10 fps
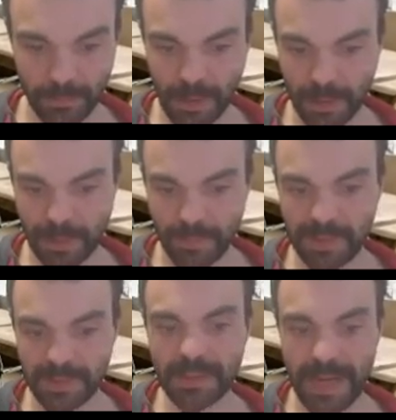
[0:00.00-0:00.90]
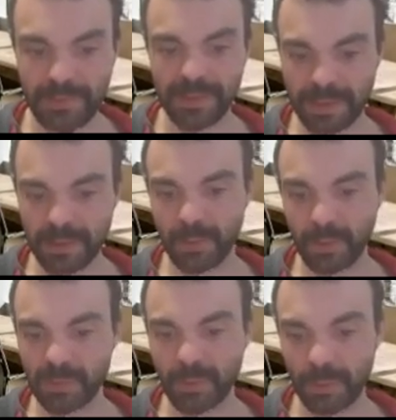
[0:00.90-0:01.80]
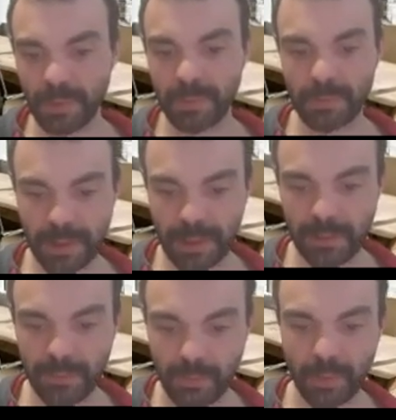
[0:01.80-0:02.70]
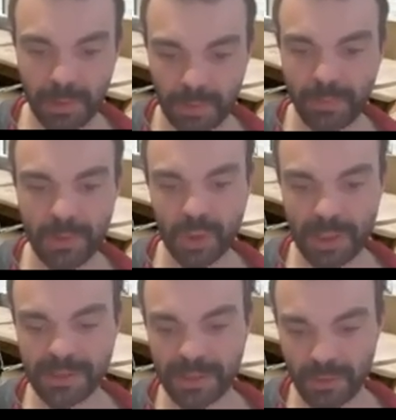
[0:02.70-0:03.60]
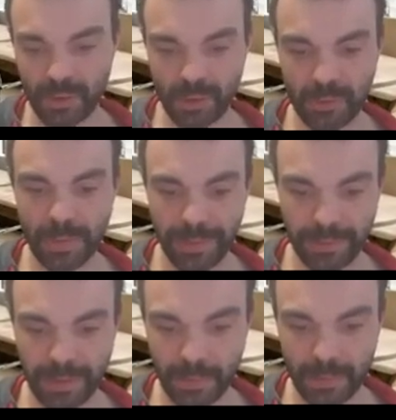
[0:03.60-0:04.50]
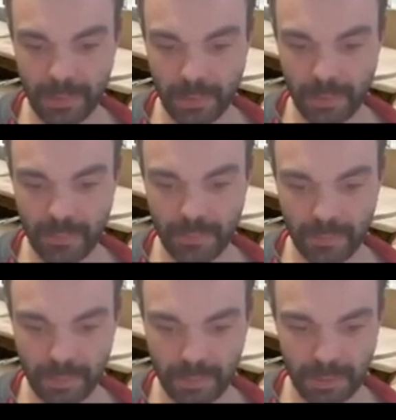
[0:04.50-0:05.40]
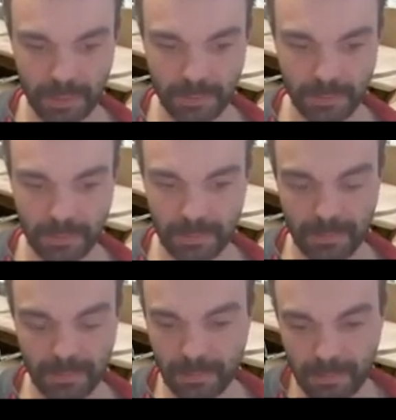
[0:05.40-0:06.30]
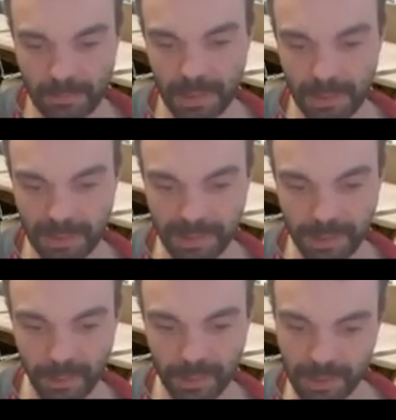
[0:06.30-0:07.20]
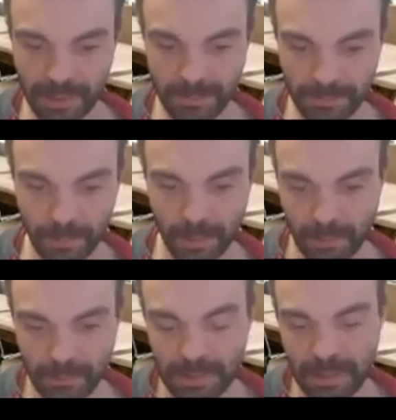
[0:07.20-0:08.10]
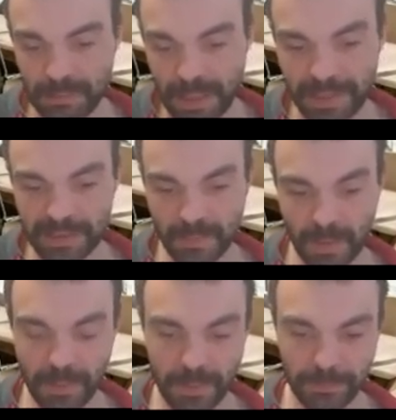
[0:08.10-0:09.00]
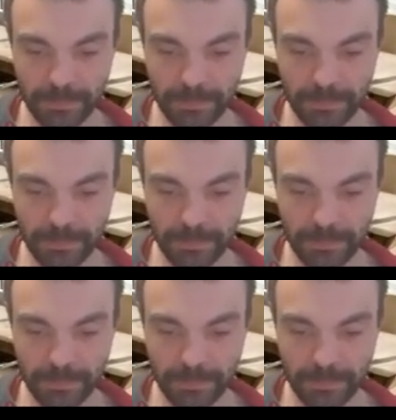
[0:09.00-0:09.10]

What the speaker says: Yeah, that means that every single blocks of problem can be modeled with just such a minor number of, yeah, let's say content or lines of code.